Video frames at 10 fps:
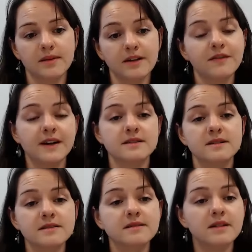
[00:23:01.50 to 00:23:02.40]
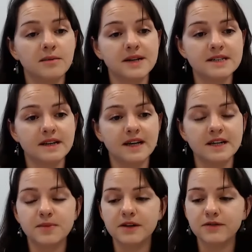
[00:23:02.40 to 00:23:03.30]
in fact, companies like
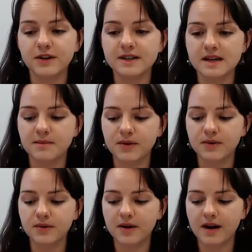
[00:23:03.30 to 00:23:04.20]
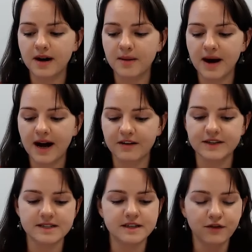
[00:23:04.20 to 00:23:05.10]
HP, for example,
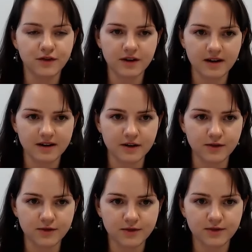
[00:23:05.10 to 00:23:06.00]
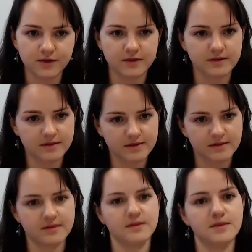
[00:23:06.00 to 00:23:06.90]
having different kind of
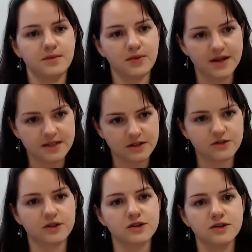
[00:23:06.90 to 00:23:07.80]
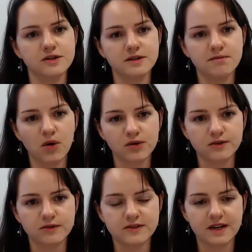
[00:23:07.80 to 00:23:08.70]
pricing structures and
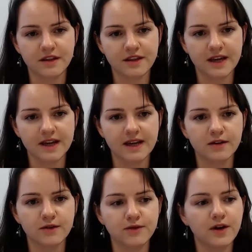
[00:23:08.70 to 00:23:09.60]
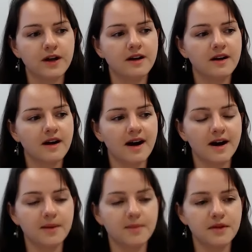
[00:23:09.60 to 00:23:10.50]
models and thinking of
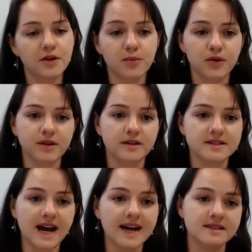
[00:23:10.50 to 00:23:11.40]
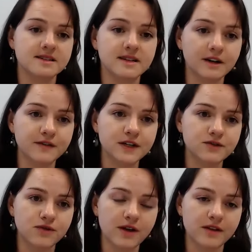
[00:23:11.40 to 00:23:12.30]
their products as a
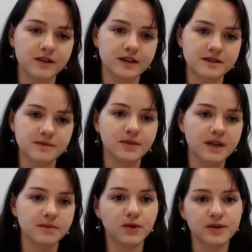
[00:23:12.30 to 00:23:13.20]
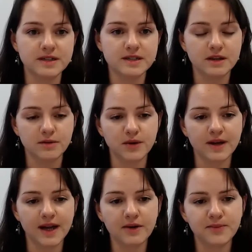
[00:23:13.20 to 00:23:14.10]
service rather than as simply components that they're
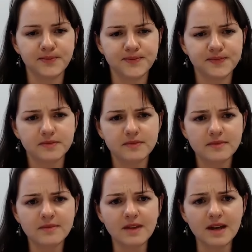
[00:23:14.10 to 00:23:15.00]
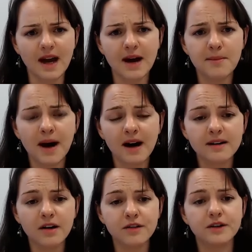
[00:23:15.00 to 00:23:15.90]
putting out.
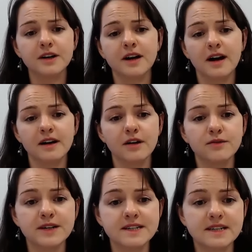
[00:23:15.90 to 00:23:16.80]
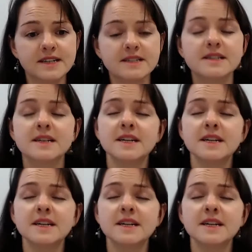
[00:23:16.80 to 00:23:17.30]
Another reason is,